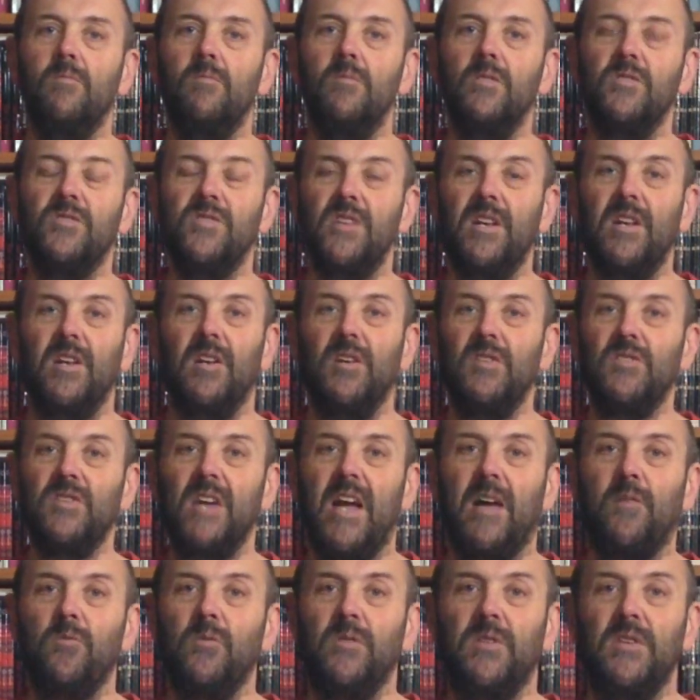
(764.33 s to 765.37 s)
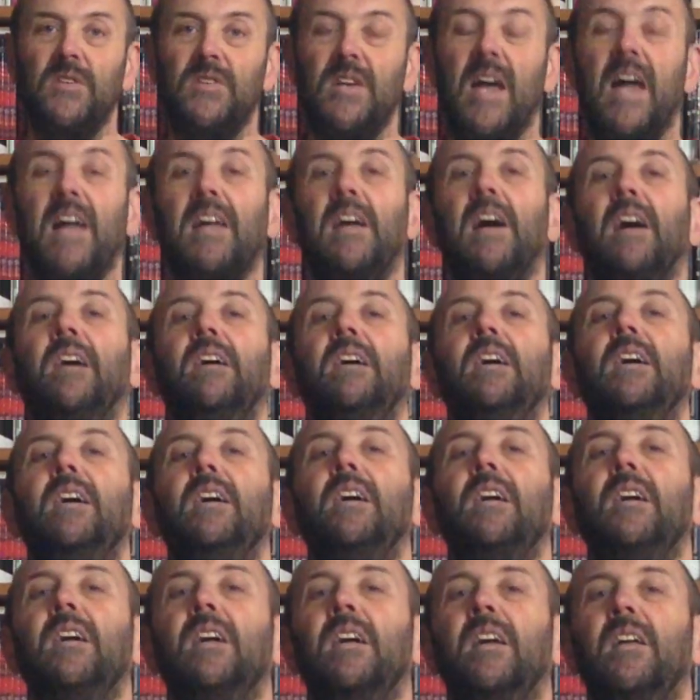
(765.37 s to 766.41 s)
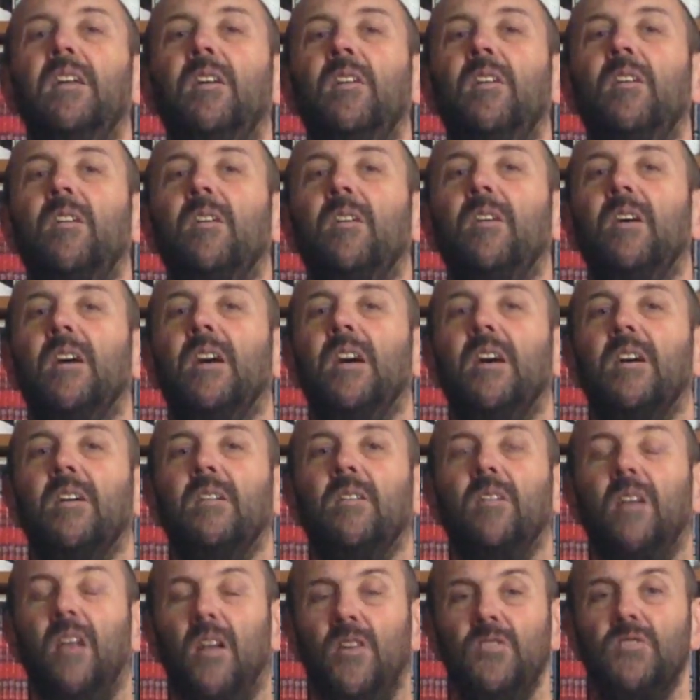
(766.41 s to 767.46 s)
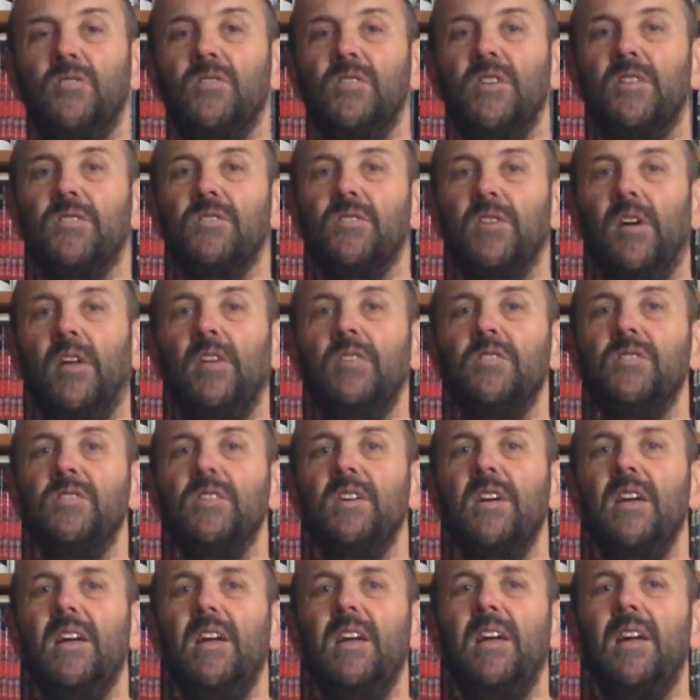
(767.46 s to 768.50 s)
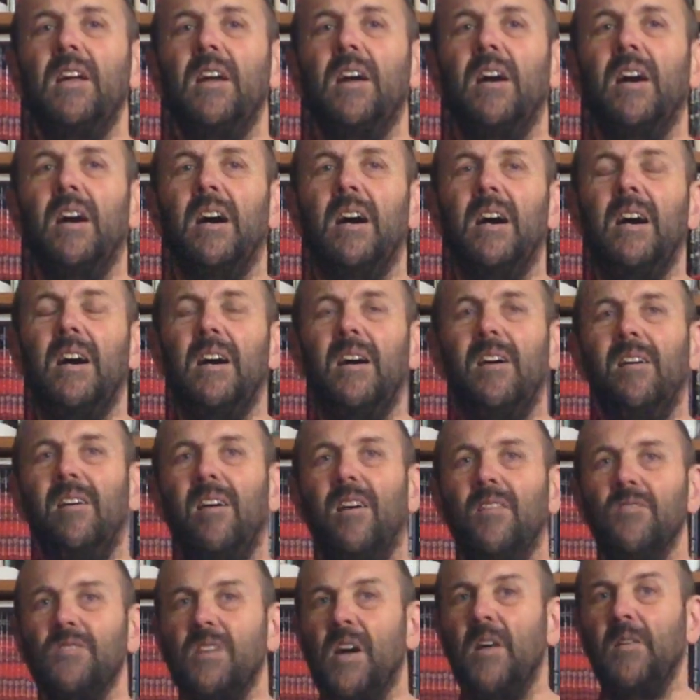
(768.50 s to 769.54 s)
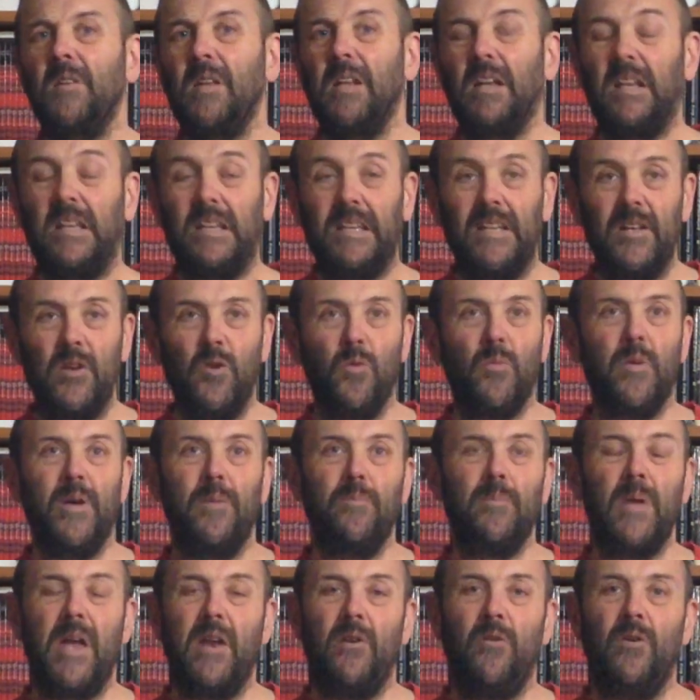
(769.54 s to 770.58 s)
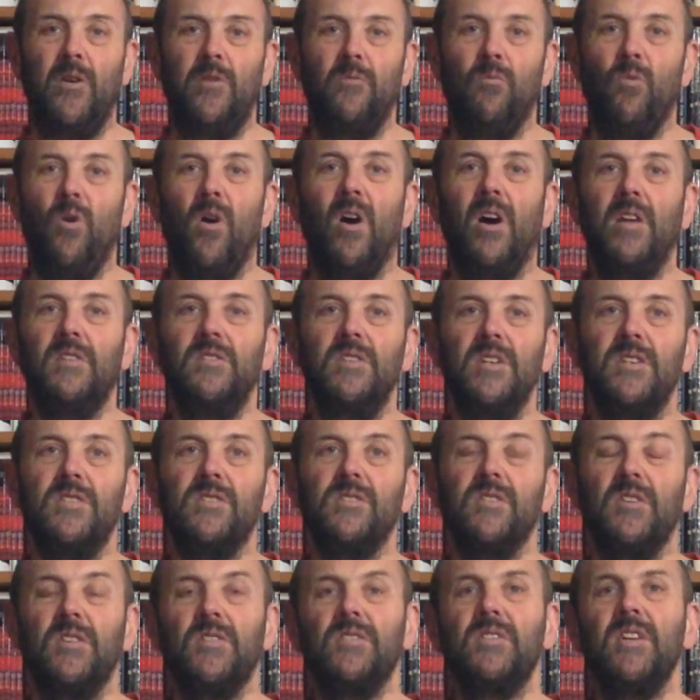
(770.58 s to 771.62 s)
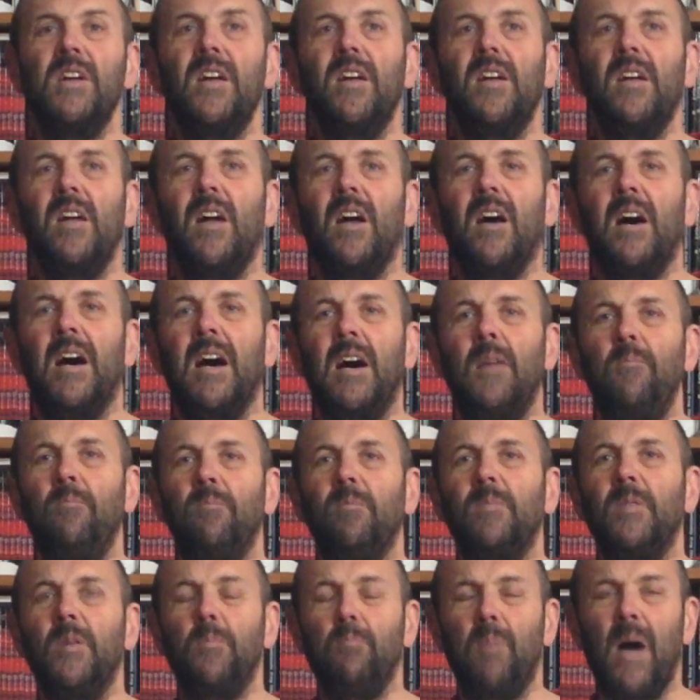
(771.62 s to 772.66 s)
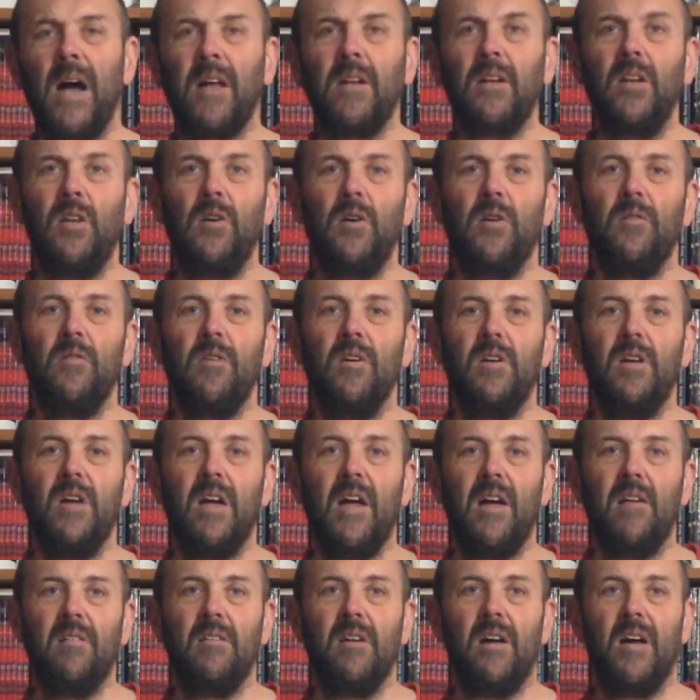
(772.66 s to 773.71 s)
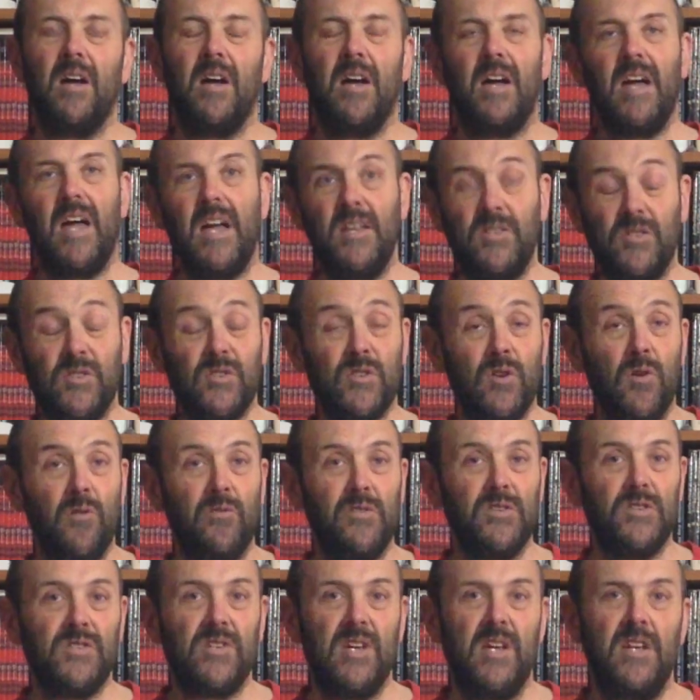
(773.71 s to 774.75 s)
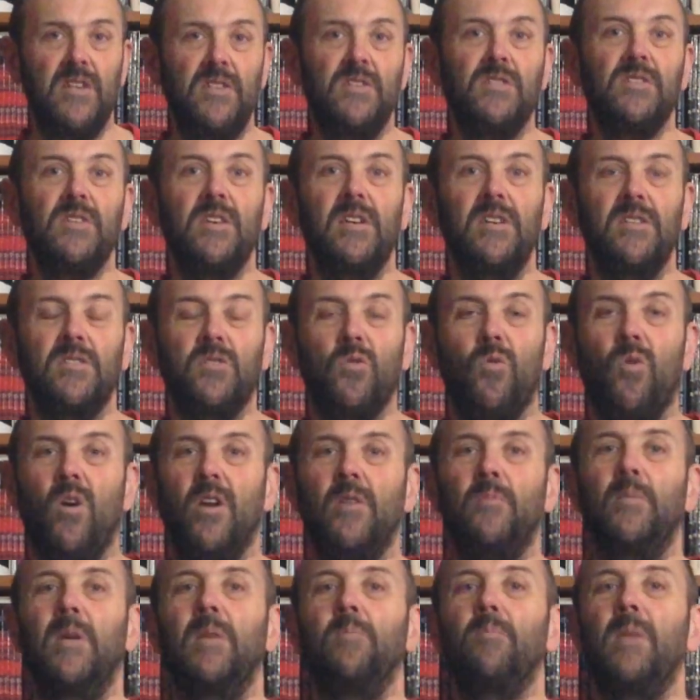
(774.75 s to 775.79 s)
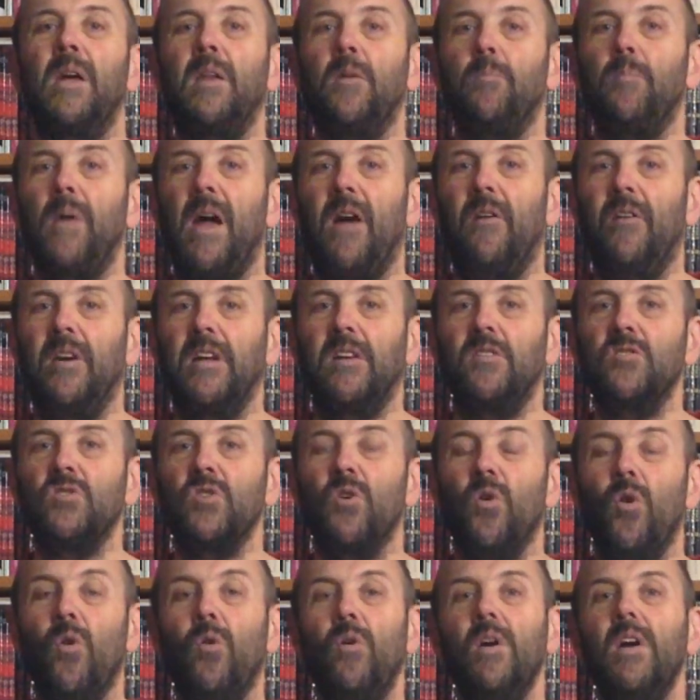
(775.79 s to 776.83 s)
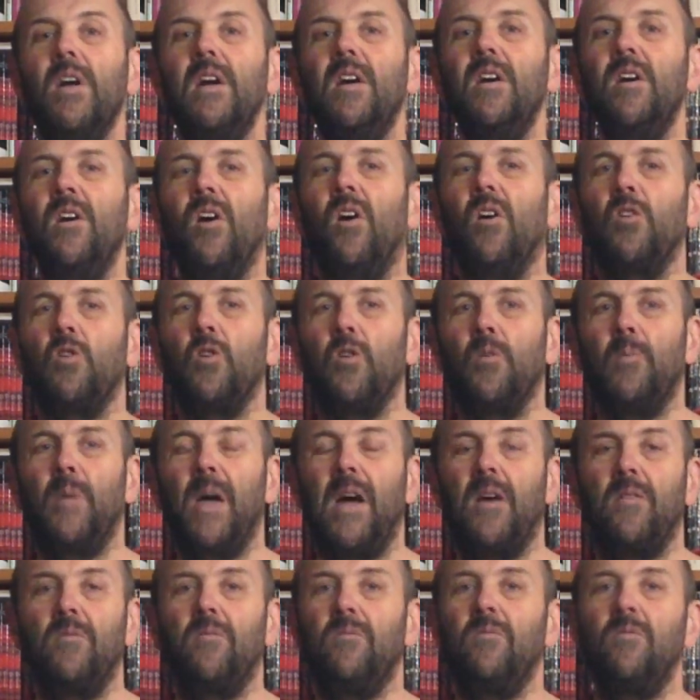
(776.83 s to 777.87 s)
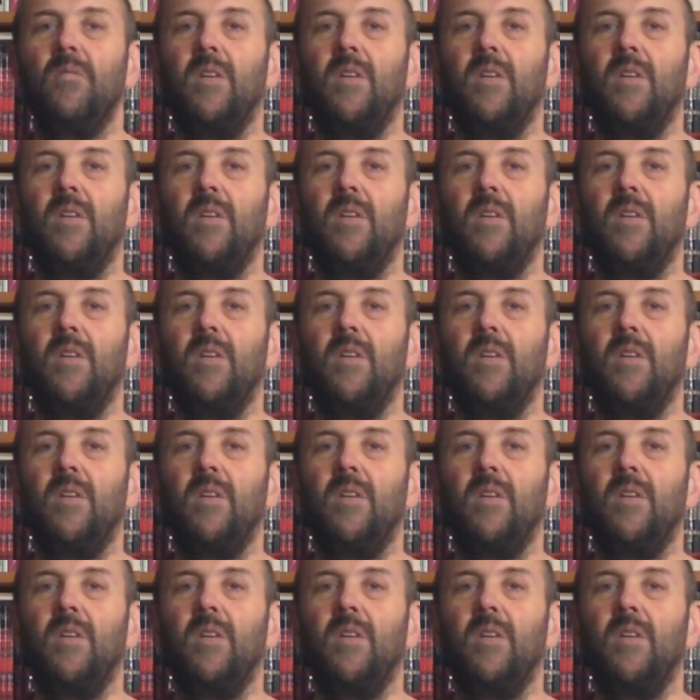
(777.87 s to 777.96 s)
attack with the dagger in close distance. I was only a little bit better in wide distance. The buckler, as Silver says, is quite a bit better parrying tool. I've got about